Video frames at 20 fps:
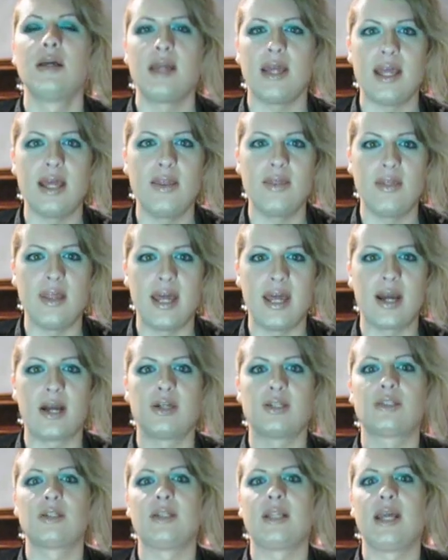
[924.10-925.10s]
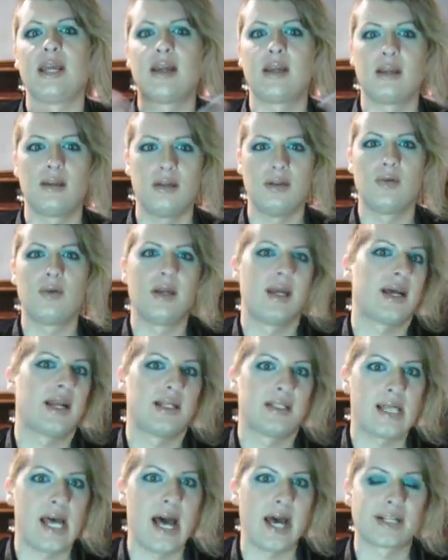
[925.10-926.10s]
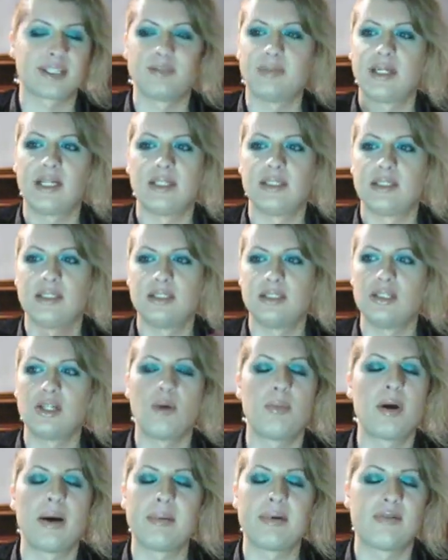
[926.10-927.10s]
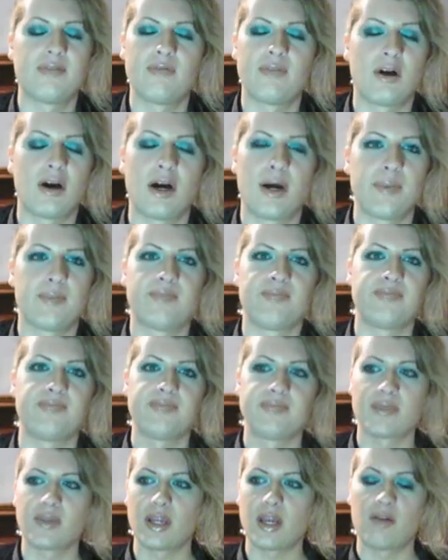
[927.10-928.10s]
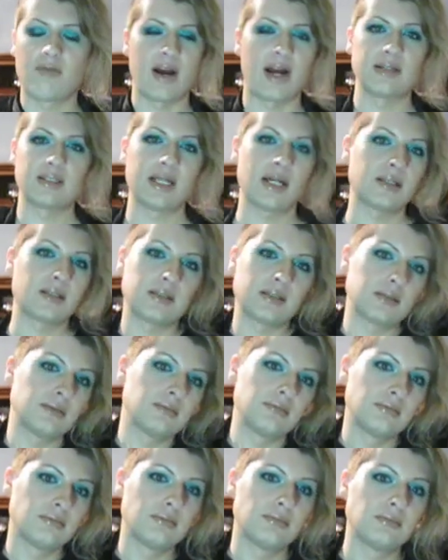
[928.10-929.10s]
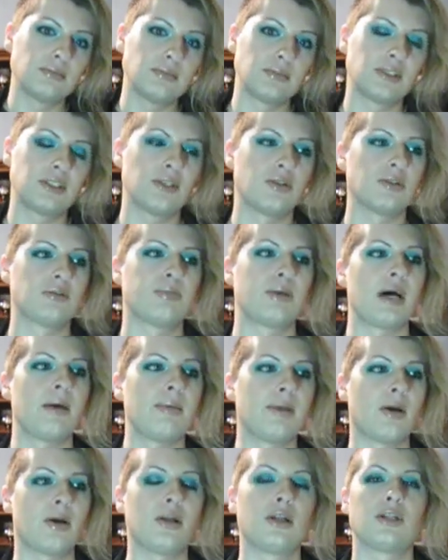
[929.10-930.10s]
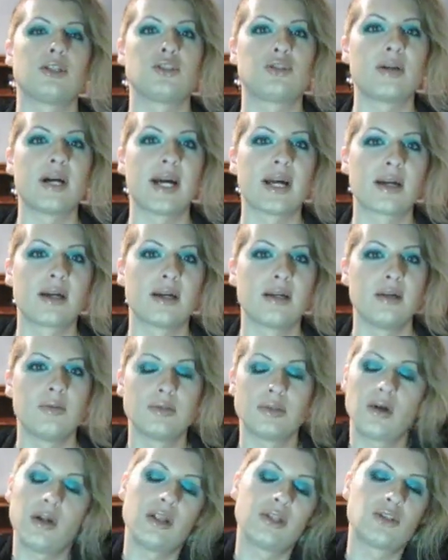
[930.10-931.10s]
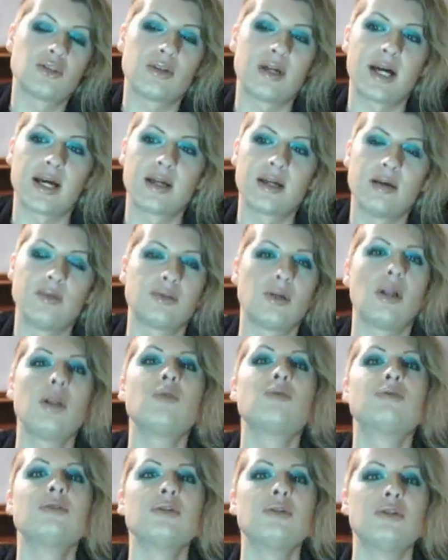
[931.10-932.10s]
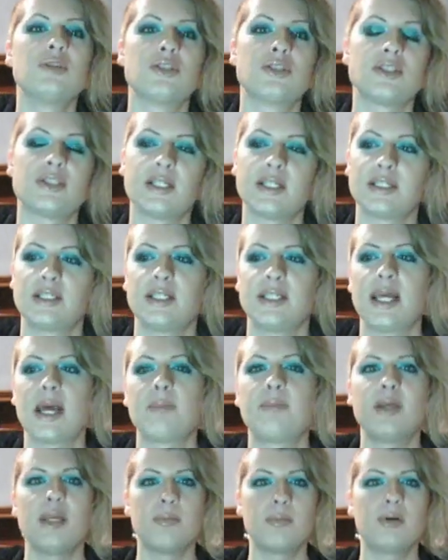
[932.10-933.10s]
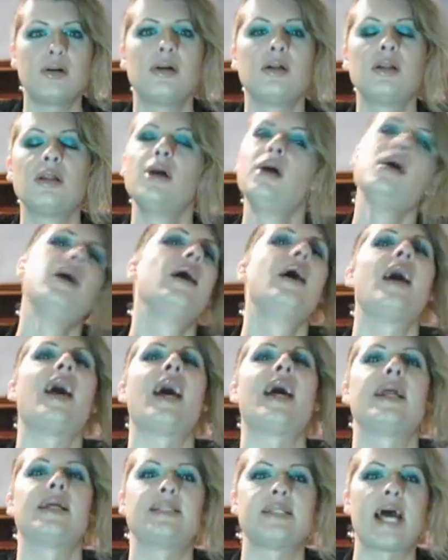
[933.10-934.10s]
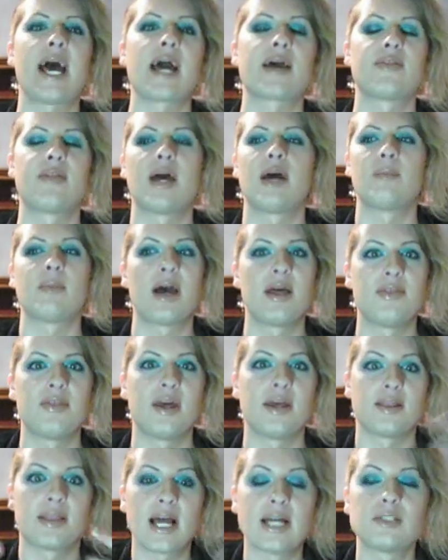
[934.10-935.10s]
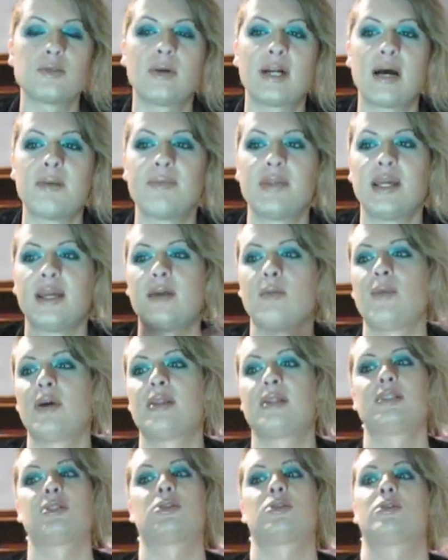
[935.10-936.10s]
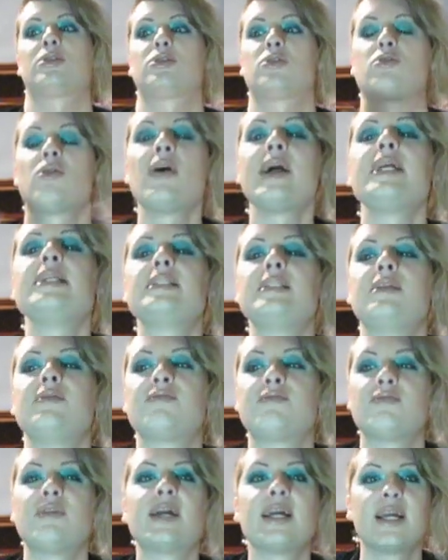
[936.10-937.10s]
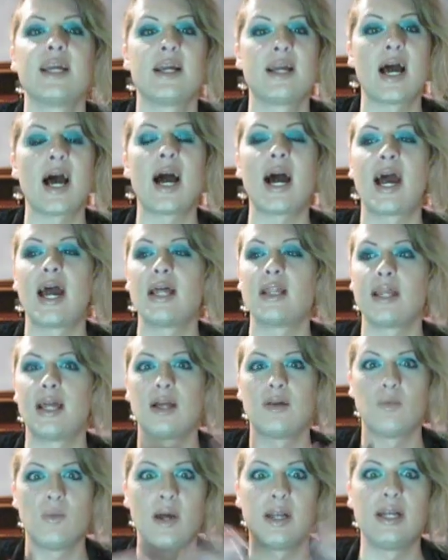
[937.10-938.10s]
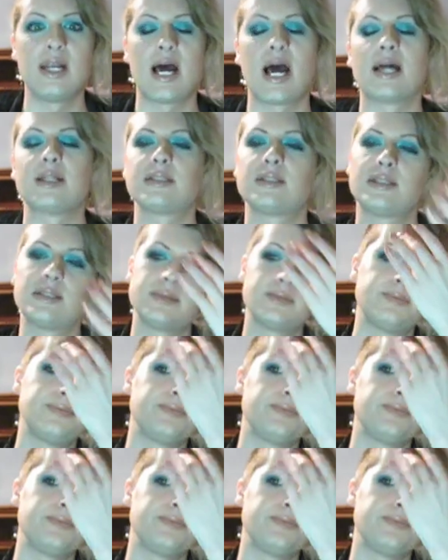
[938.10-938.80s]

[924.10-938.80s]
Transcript: in there so that you can get attacked because there's no pumpkin farm around us. So it's probably all a trick. It was all a trick. It was all a ruse to, to get people and attack them, I think. That's what I'm thinking, where this crazy frigging guy, like, went nuts.